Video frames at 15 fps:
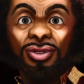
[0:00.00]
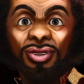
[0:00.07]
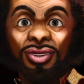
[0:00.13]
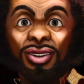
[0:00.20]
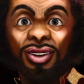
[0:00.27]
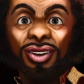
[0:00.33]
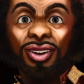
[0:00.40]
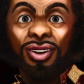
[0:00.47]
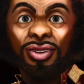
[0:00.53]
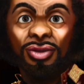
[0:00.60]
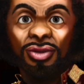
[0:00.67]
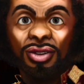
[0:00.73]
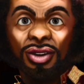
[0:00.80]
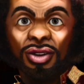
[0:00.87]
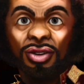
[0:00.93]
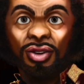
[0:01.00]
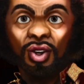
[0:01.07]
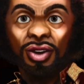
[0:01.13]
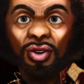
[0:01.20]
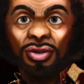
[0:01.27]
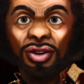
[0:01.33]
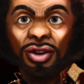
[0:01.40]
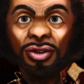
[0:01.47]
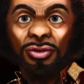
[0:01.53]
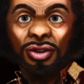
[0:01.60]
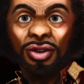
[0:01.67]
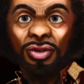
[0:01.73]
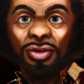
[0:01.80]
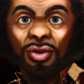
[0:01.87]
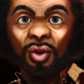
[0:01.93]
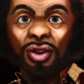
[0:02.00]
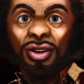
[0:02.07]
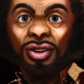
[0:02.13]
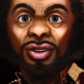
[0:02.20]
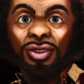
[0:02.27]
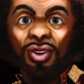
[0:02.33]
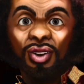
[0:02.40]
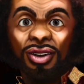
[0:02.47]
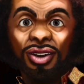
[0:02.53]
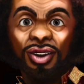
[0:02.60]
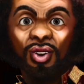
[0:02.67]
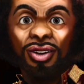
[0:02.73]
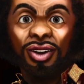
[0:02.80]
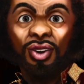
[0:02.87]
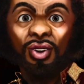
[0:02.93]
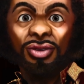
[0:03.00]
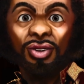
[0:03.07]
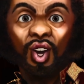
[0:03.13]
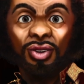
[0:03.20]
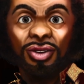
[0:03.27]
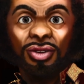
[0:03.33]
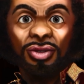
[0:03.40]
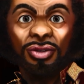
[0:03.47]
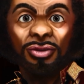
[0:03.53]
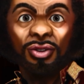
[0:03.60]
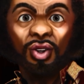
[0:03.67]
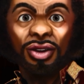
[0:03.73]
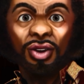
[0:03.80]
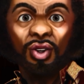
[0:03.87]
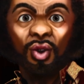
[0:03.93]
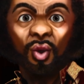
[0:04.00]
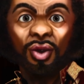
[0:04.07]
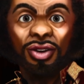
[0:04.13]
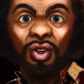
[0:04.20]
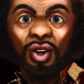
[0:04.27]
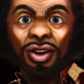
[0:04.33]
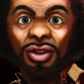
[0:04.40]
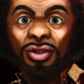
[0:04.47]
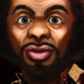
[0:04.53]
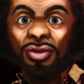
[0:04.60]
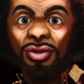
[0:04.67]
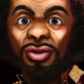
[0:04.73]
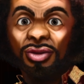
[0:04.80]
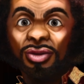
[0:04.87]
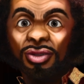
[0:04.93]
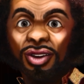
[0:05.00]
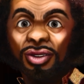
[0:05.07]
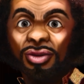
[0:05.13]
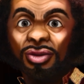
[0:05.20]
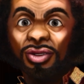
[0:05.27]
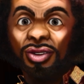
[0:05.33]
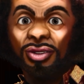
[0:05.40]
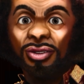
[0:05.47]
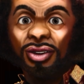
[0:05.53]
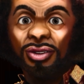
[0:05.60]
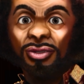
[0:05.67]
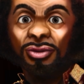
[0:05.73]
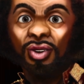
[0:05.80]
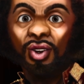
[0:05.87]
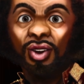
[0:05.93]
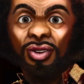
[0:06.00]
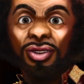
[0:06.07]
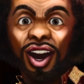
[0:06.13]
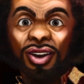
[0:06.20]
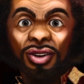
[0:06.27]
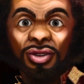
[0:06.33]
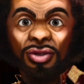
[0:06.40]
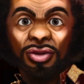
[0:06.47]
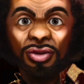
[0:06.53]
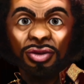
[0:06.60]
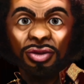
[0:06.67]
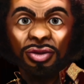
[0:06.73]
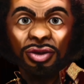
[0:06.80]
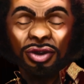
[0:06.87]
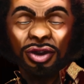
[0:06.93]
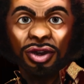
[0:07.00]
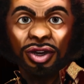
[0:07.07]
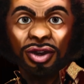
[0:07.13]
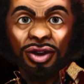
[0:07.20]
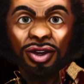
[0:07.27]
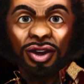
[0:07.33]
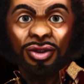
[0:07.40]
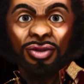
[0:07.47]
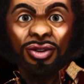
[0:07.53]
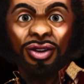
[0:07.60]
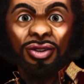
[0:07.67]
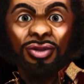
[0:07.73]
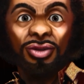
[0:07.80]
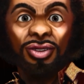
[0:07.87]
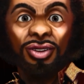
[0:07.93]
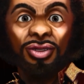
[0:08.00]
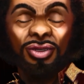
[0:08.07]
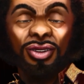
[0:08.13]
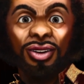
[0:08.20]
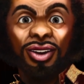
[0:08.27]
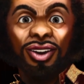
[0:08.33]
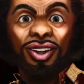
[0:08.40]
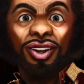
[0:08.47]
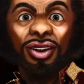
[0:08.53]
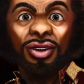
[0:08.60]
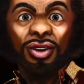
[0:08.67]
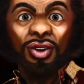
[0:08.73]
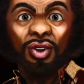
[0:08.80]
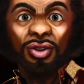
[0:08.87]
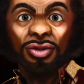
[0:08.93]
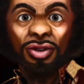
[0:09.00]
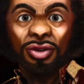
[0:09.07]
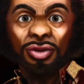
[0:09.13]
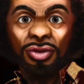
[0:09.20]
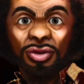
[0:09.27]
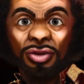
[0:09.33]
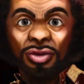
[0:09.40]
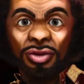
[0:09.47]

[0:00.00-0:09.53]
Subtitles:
Don't let it happen too early, or your readers might start skipping parts of the sex story. You don't want it too late because your reader will leave unsatisfied.